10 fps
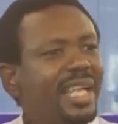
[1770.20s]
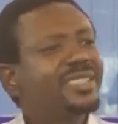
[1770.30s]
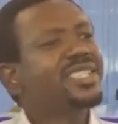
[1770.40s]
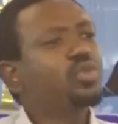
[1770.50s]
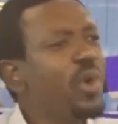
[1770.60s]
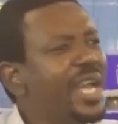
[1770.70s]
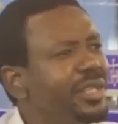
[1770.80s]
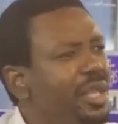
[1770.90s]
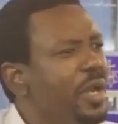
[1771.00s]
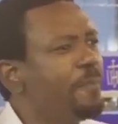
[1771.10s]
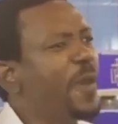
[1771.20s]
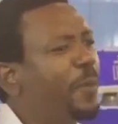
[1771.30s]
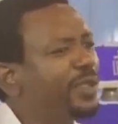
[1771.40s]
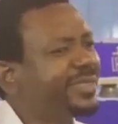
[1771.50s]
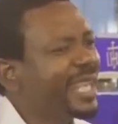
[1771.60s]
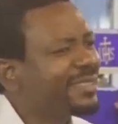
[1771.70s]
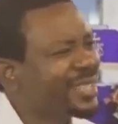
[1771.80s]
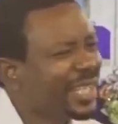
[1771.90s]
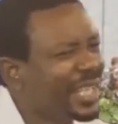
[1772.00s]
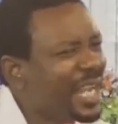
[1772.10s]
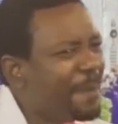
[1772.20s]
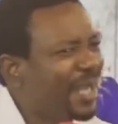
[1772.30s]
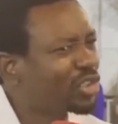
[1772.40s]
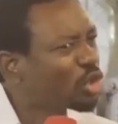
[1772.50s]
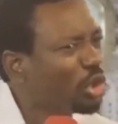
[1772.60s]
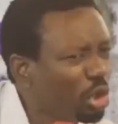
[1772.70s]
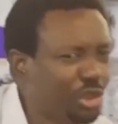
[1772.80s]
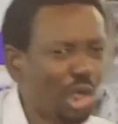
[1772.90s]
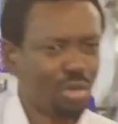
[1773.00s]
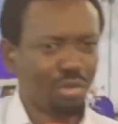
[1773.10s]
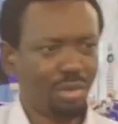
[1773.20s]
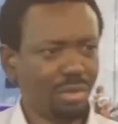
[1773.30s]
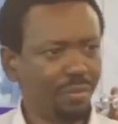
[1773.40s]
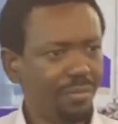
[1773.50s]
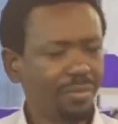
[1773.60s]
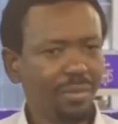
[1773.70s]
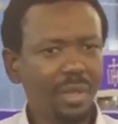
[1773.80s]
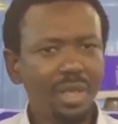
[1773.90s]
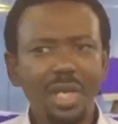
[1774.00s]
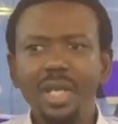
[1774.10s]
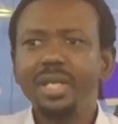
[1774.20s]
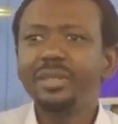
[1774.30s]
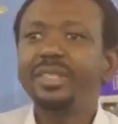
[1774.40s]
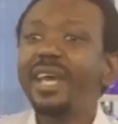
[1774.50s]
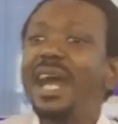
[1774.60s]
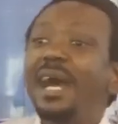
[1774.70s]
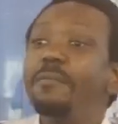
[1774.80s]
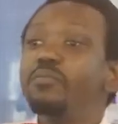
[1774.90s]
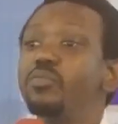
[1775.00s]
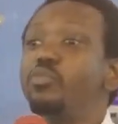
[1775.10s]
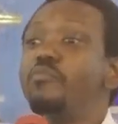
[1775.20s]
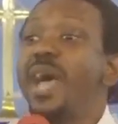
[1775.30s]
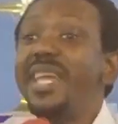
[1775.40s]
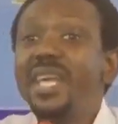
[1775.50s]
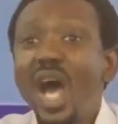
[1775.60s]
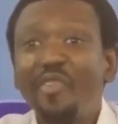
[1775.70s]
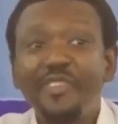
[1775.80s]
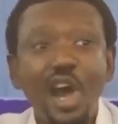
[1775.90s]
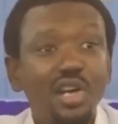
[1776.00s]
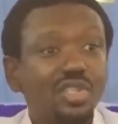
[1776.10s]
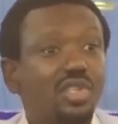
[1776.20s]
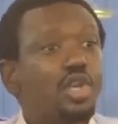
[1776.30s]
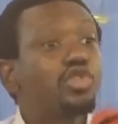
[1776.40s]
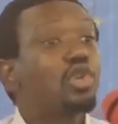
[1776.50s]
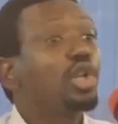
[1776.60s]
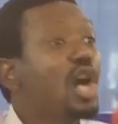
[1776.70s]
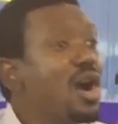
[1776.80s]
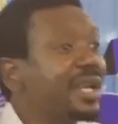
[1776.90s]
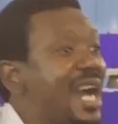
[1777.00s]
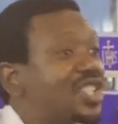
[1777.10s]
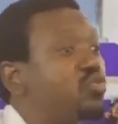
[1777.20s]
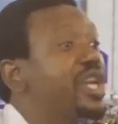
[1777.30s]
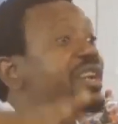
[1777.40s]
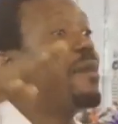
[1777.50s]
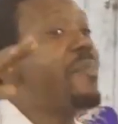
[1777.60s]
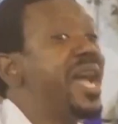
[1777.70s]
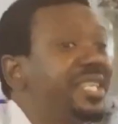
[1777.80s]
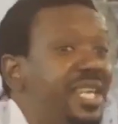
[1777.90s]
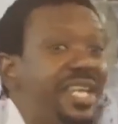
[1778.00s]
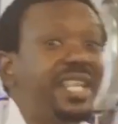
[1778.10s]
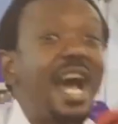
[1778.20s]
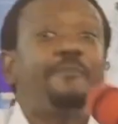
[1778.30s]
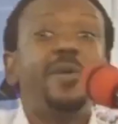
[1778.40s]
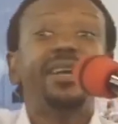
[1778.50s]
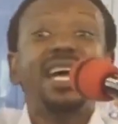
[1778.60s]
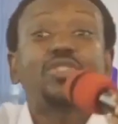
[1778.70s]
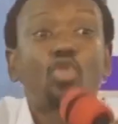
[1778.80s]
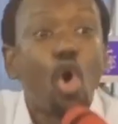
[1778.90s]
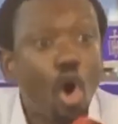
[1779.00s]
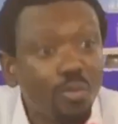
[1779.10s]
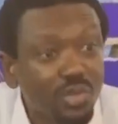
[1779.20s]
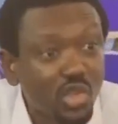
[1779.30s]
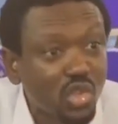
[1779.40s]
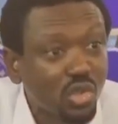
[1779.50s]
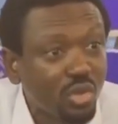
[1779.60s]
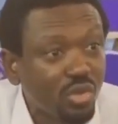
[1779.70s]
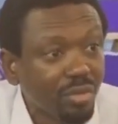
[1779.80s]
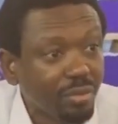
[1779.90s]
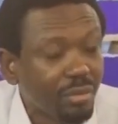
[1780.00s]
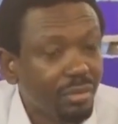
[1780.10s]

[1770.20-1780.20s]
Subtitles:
That is when people start thinking about solution. There are many of us, so long as we remain in our parents' homes,